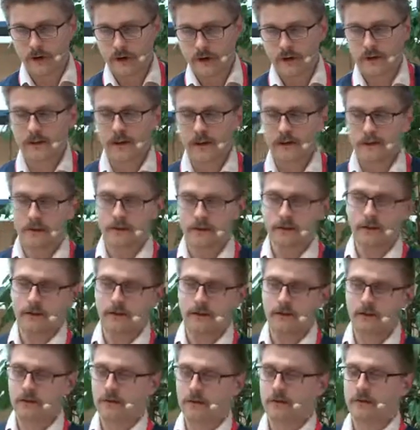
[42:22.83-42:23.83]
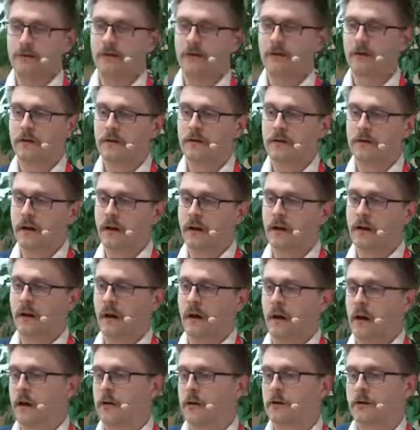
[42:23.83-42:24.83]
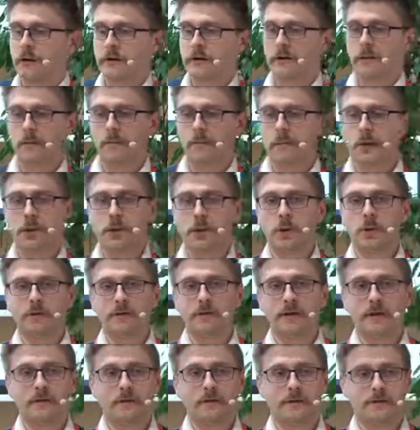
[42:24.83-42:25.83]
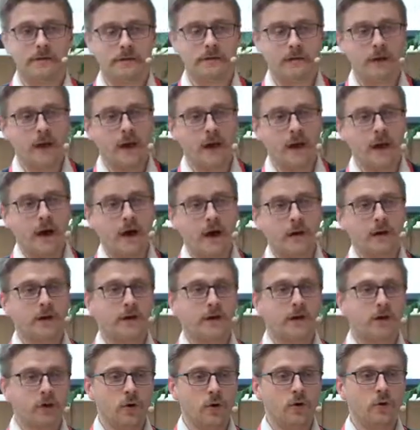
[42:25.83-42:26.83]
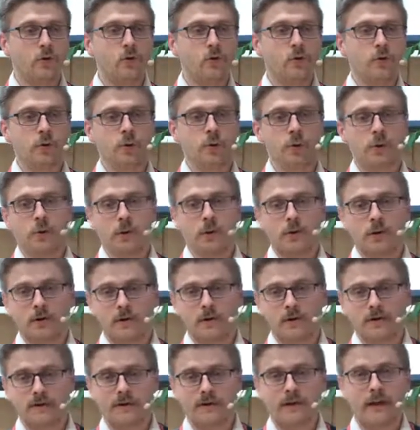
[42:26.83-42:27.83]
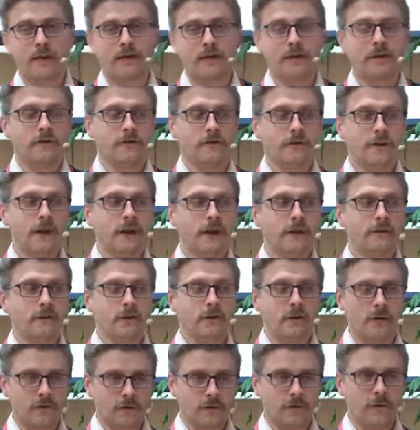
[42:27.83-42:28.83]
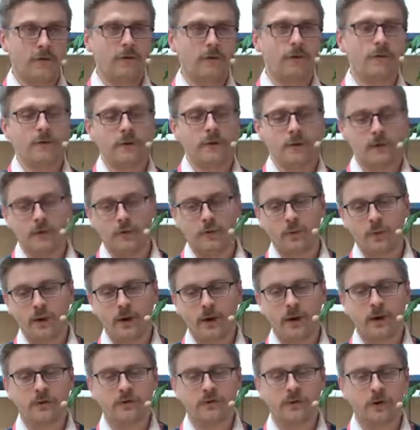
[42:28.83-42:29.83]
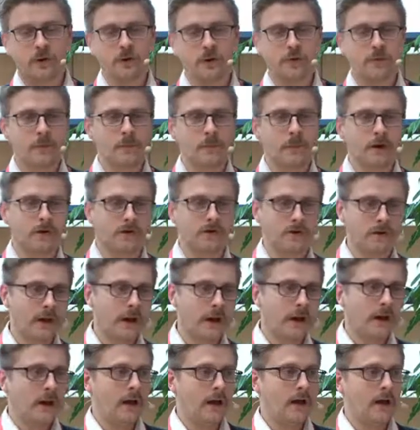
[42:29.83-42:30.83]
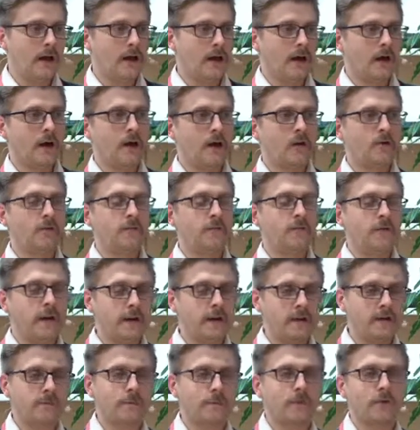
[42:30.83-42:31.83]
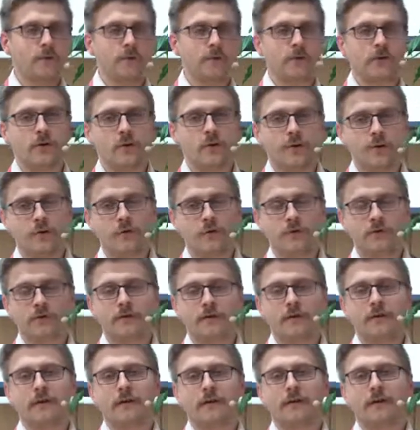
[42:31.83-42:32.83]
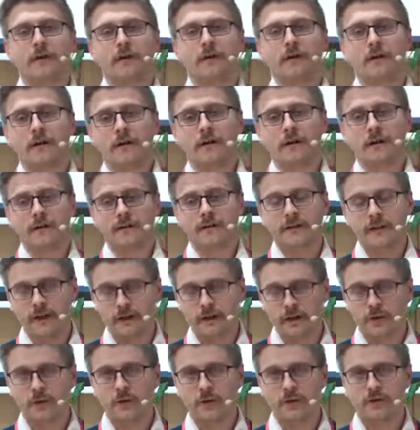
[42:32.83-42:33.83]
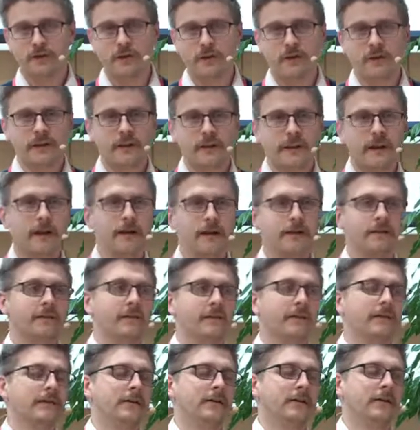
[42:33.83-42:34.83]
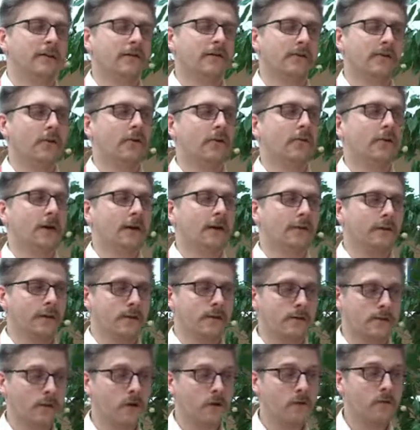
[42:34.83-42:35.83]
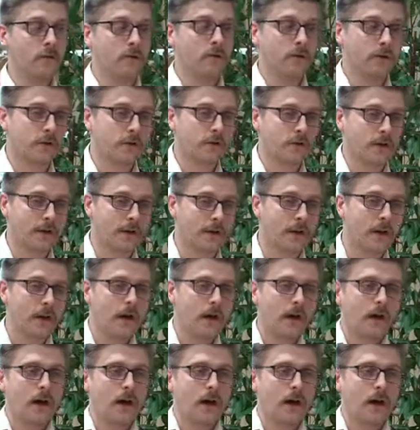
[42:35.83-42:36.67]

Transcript: like that is, like I already mentioned, that is a huge set of data. Of course, we all know about how Facebook used their user data and so on and so forth, but